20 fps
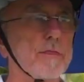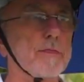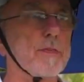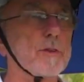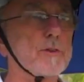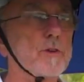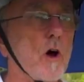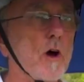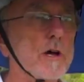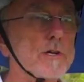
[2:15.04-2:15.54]
The
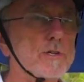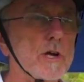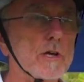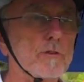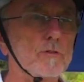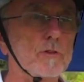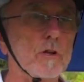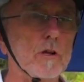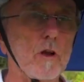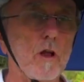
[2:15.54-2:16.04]

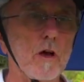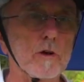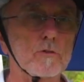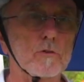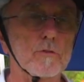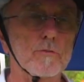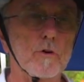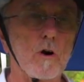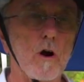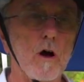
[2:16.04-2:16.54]
digester likes
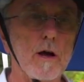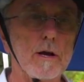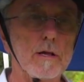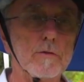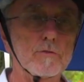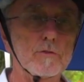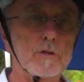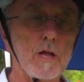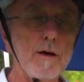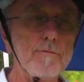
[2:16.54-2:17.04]
a variety
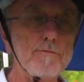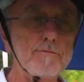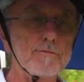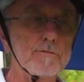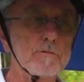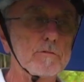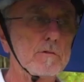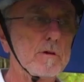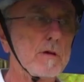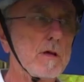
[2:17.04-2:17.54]
of stuff,
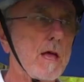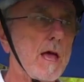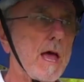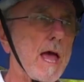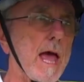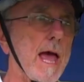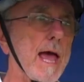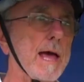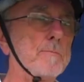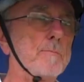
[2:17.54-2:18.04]

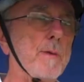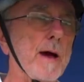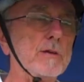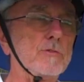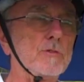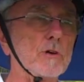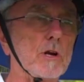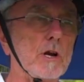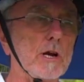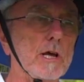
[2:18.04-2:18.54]
and
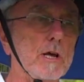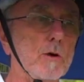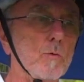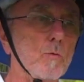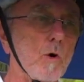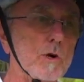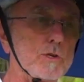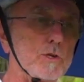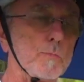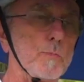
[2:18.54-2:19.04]
basically
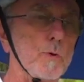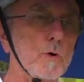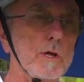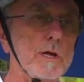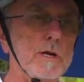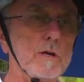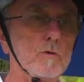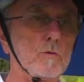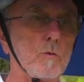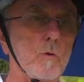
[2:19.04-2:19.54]
what you put
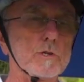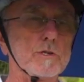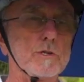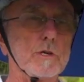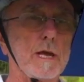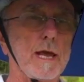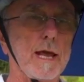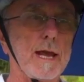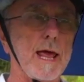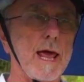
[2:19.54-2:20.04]
in is what you
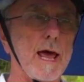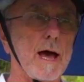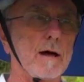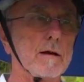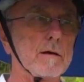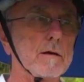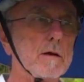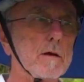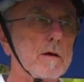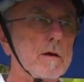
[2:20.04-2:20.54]
get out.
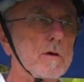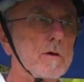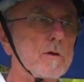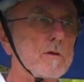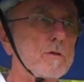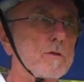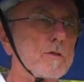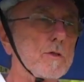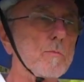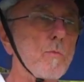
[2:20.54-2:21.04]

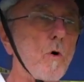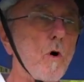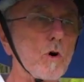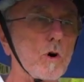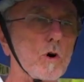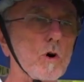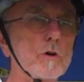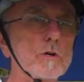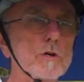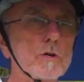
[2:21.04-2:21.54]
The more
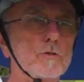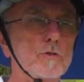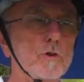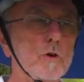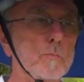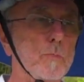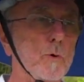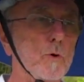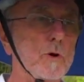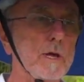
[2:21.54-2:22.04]
goodness
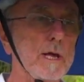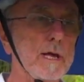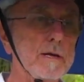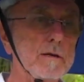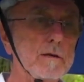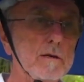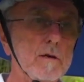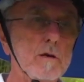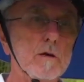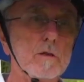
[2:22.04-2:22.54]
you put
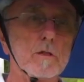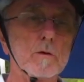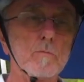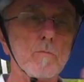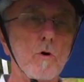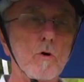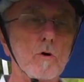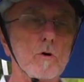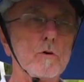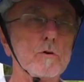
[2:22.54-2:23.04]
in, the
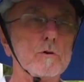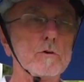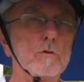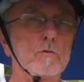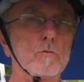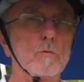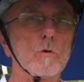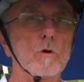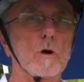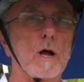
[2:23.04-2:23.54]
more
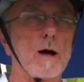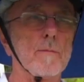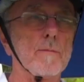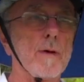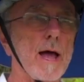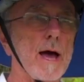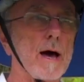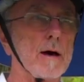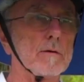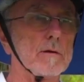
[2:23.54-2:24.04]
goodness will come
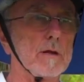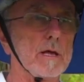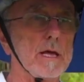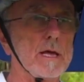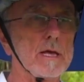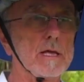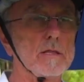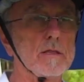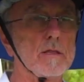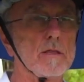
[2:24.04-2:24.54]
out
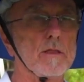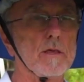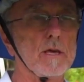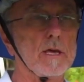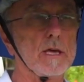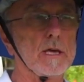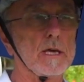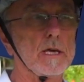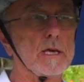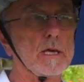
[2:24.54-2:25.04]
in
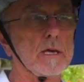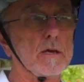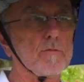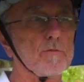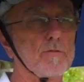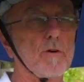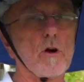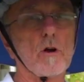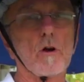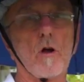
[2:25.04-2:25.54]
the
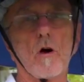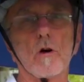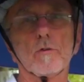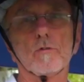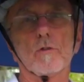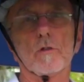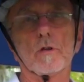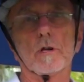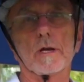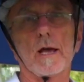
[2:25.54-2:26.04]

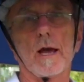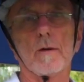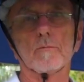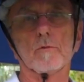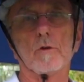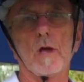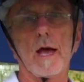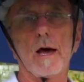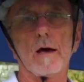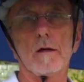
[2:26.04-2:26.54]
fertilizer that
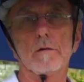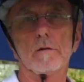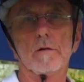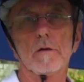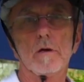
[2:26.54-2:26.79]
comes out.